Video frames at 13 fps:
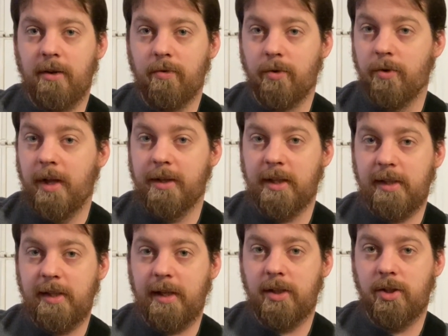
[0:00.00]
root on the
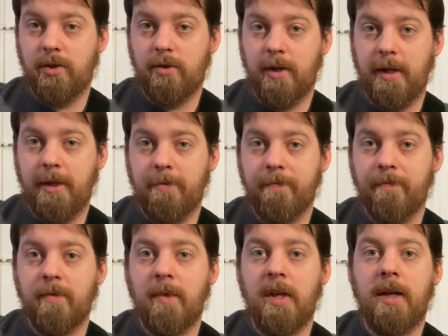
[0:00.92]
6th
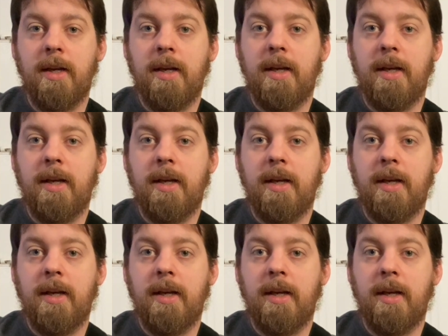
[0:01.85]
string.